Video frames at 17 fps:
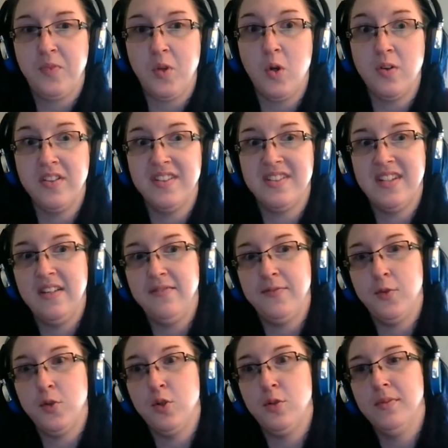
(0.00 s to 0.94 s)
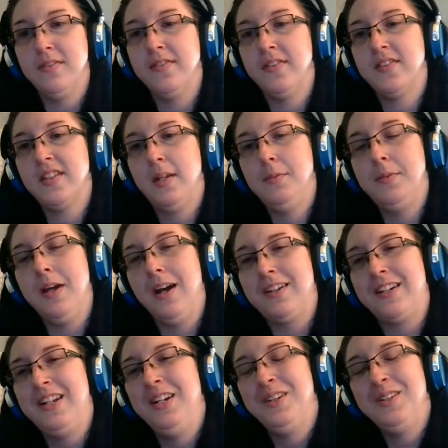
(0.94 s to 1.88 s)
or the same form of the same
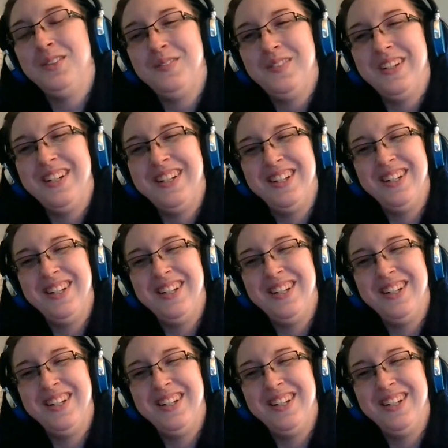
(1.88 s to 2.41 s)
document.